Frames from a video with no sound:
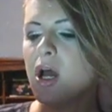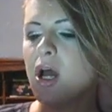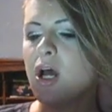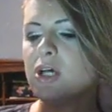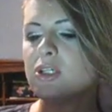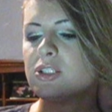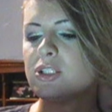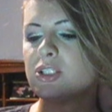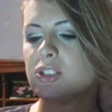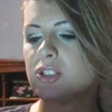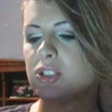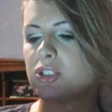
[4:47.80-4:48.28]

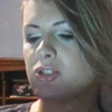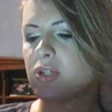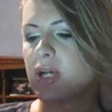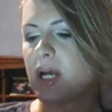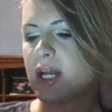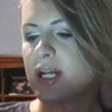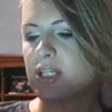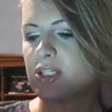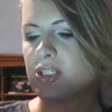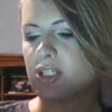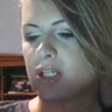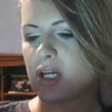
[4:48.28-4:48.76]
So she's
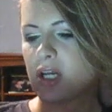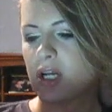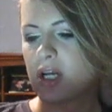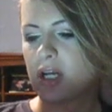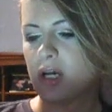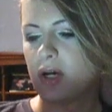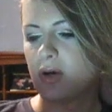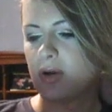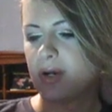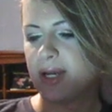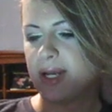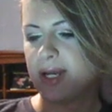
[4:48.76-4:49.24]
trying to
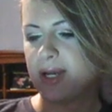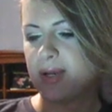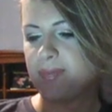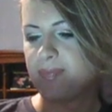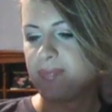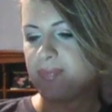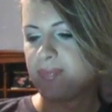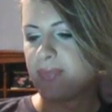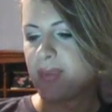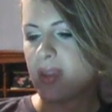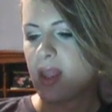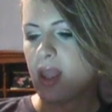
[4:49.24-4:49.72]
sugarcoat
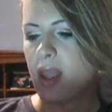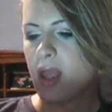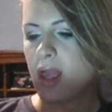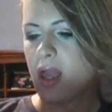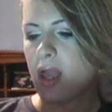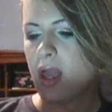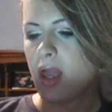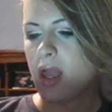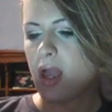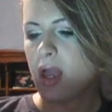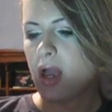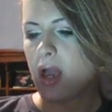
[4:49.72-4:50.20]
it.
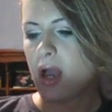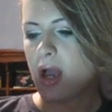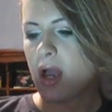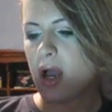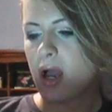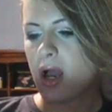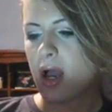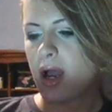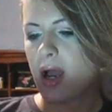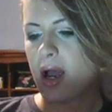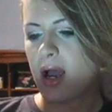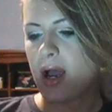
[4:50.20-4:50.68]

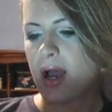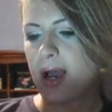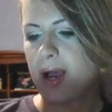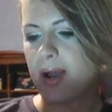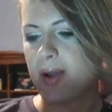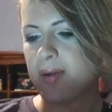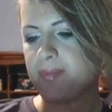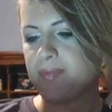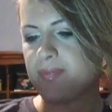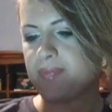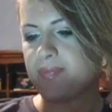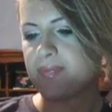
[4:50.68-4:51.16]

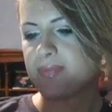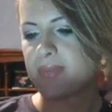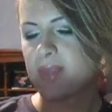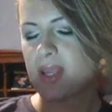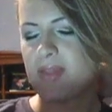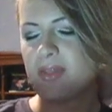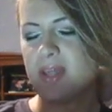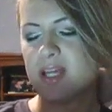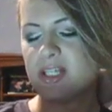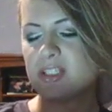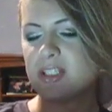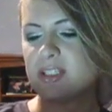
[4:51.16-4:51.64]
Um,
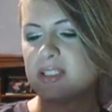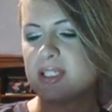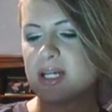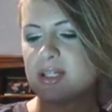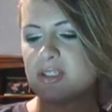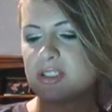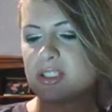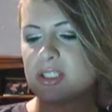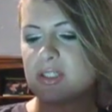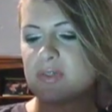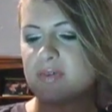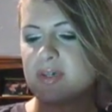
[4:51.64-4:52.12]
then she
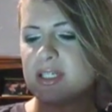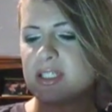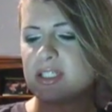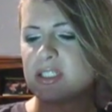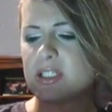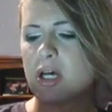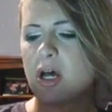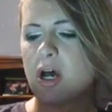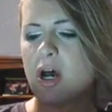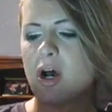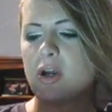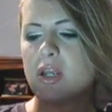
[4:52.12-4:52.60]
tells
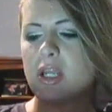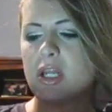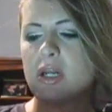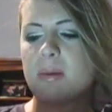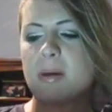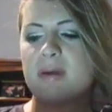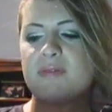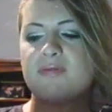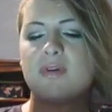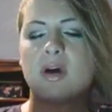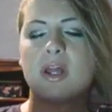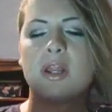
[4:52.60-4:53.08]
Teresa, oh, you know,
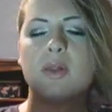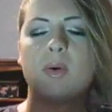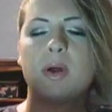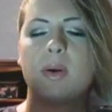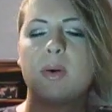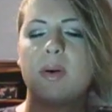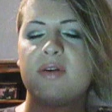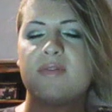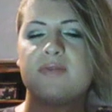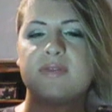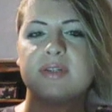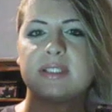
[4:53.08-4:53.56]
my father went
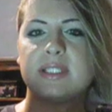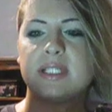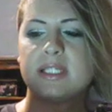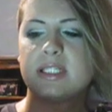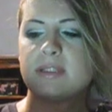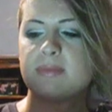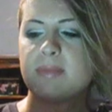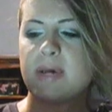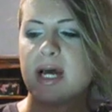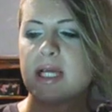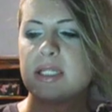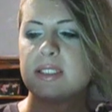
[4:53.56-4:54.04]
away for
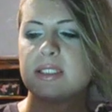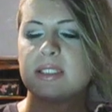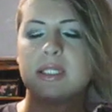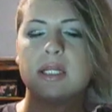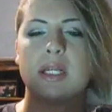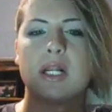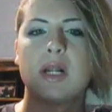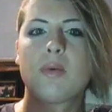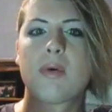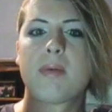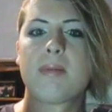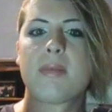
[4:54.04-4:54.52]
six months and,
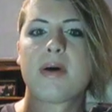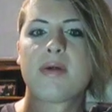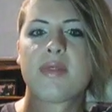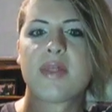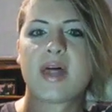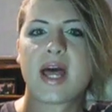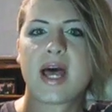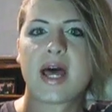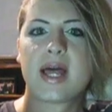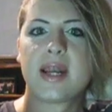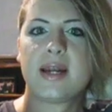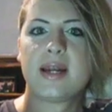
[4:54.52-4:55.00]
you know, my mother
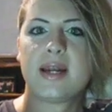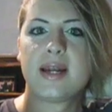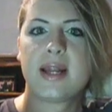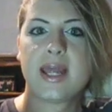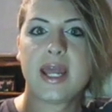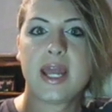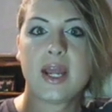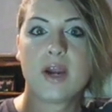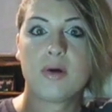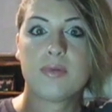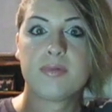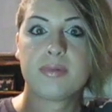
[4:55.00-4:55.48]
had an
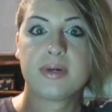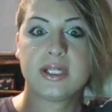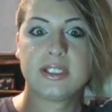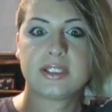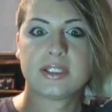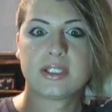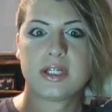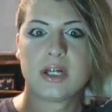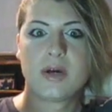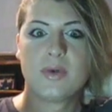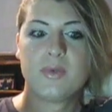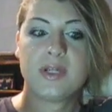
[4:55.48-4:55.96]
ankle
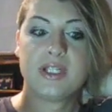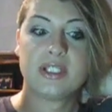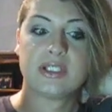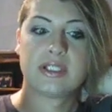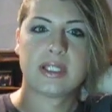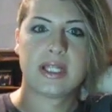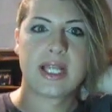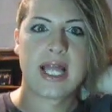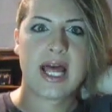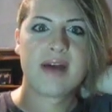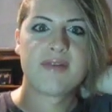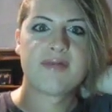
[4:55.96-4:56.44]
bracelet on. We used
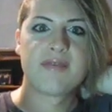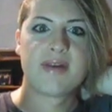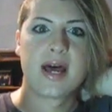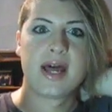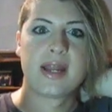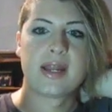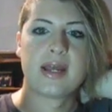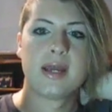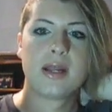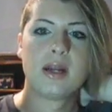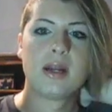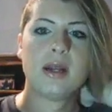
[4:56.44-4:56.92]
to laugh
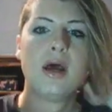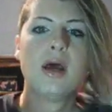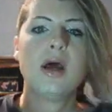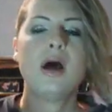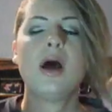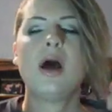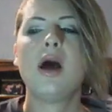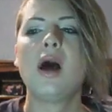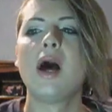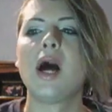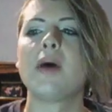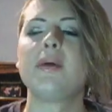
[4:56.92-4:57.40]
at it.
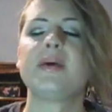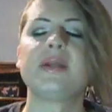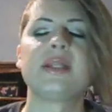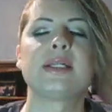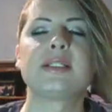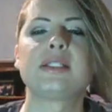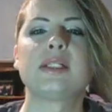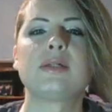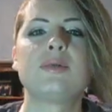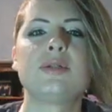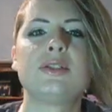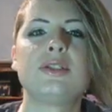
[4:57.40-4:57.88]
I mean,
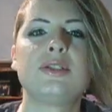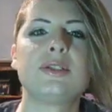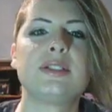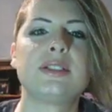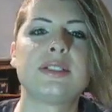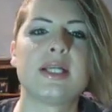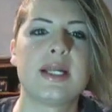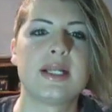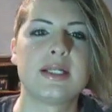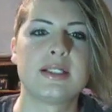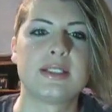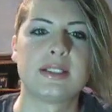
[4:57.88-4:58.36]
that's not what you
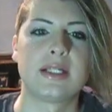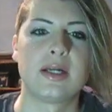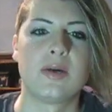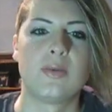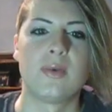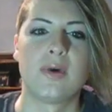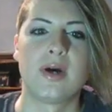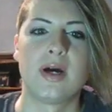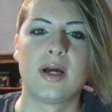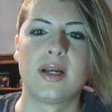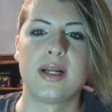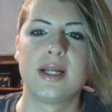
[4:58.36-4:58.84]
say to
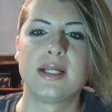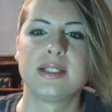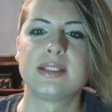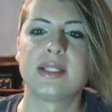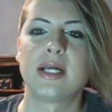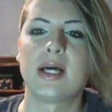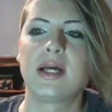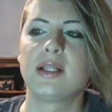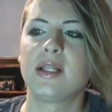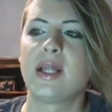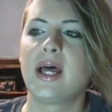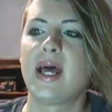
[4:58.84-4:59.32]
someone. It's
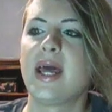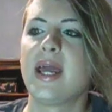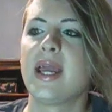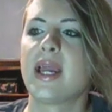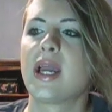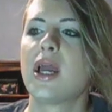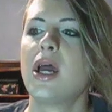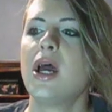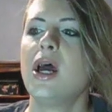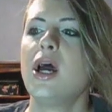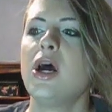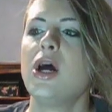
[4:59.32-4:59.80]
not
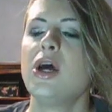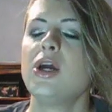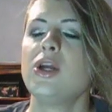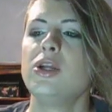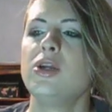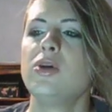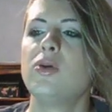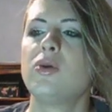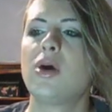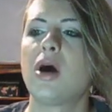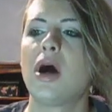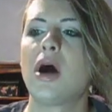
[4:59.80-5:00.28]
like
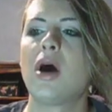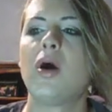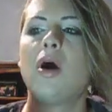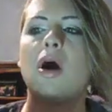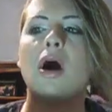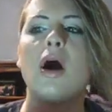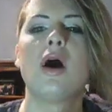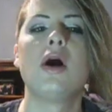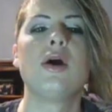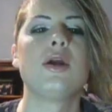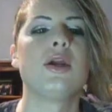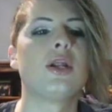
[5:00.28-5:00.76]
you go,
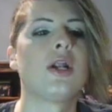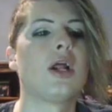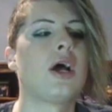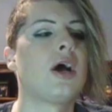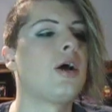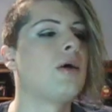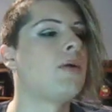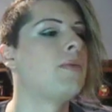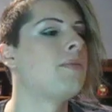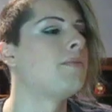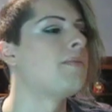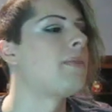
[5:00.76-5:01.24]
oh, you
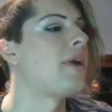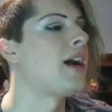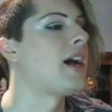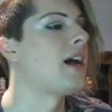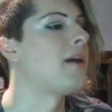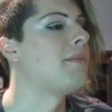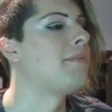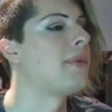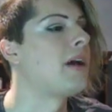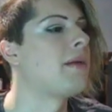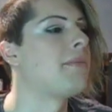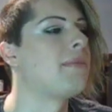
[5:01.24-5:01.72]
know,
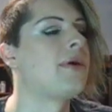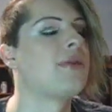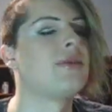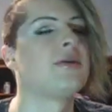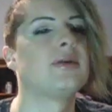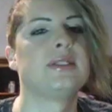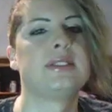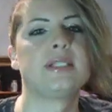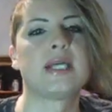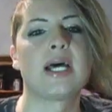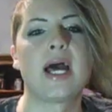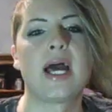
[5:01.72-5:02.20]
my, my
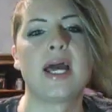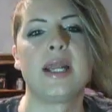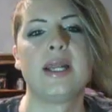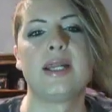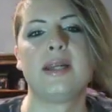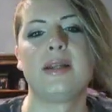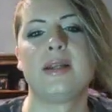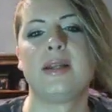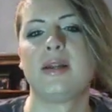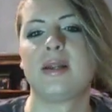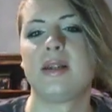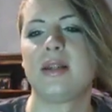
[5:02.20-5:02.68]
mother died
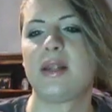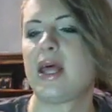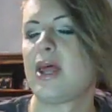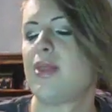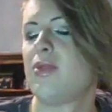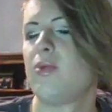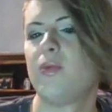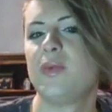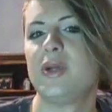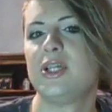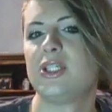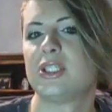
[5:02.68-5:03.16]
and,
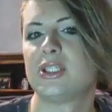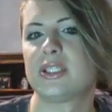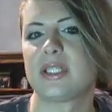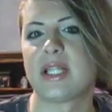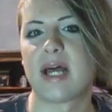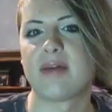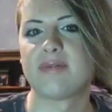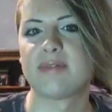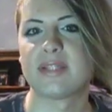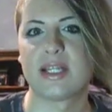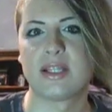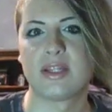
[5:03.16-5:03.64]
and then we just
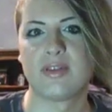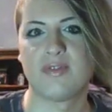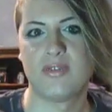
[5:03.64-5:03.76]
laughed at the